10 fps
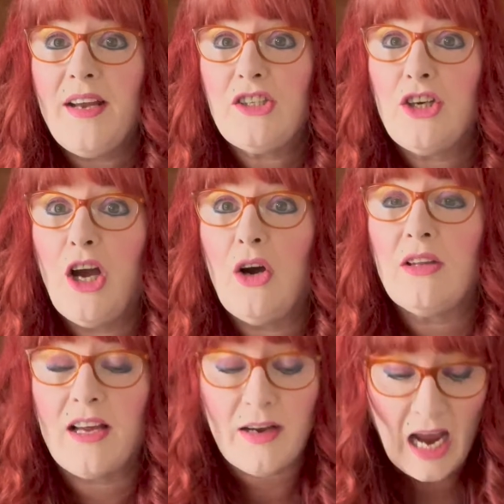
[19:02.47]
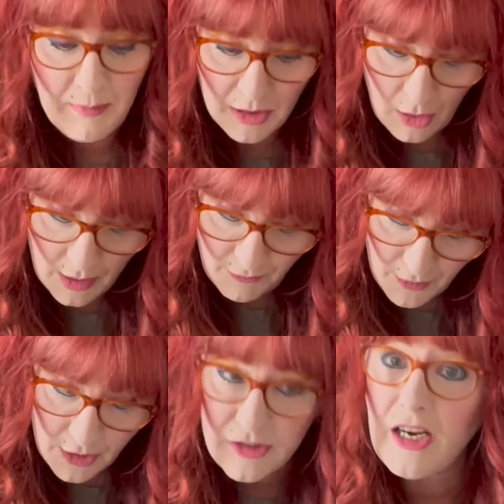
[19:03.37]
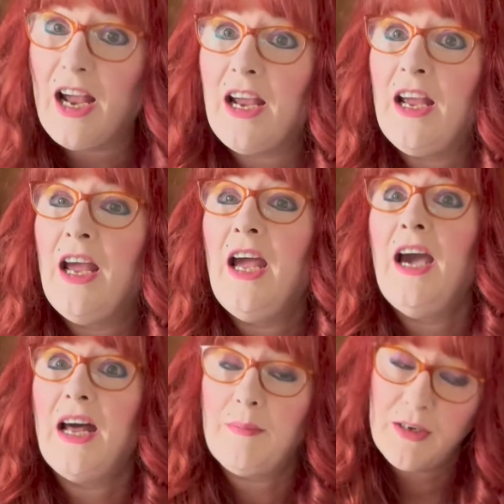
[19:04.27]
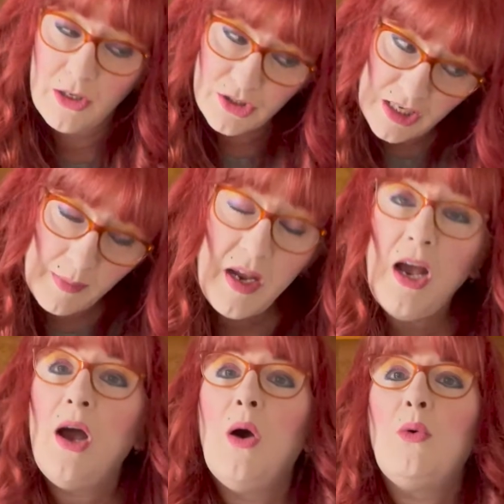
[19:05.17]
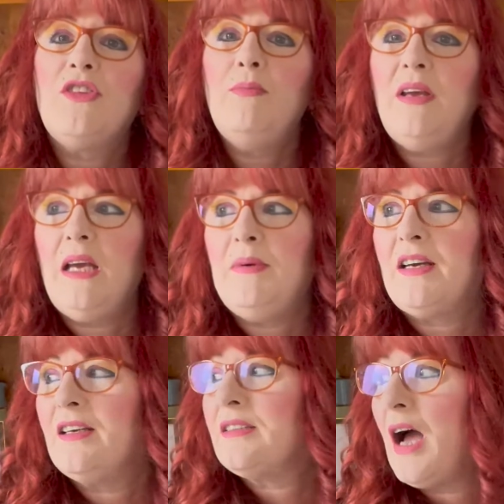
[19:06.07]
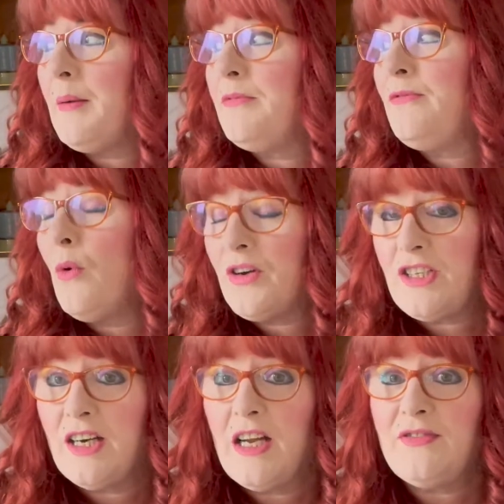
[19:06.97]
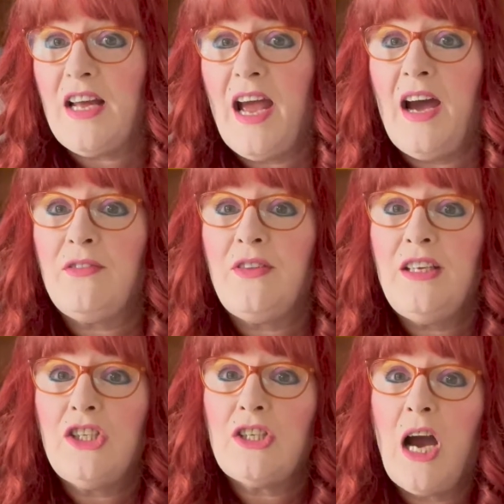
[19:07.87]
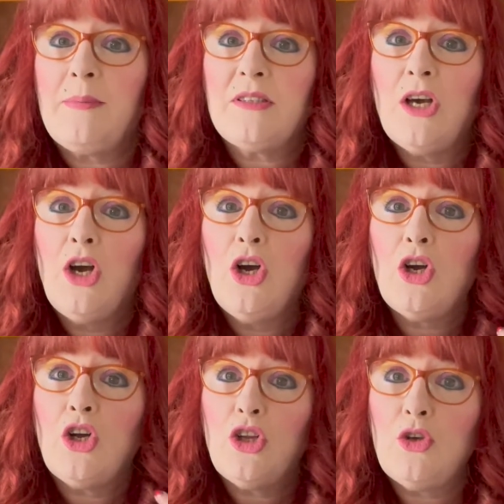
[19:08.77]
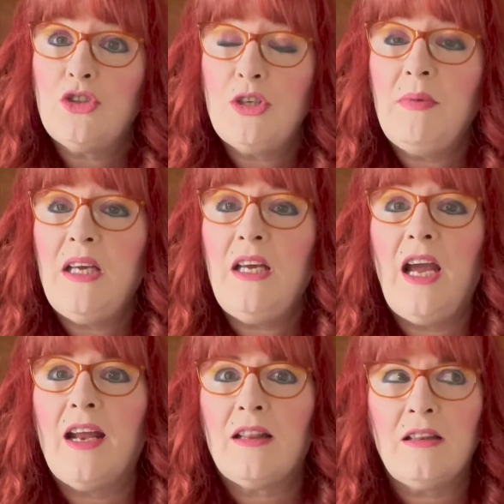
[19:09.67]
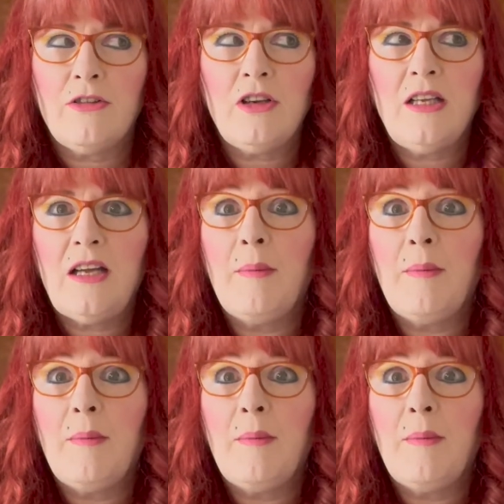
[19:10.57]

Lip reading: to go. Like, okay, I'm going to go on a Thursday. I'm going to go shop. With me, because I'm fortunate enough to have these shops close to me and literally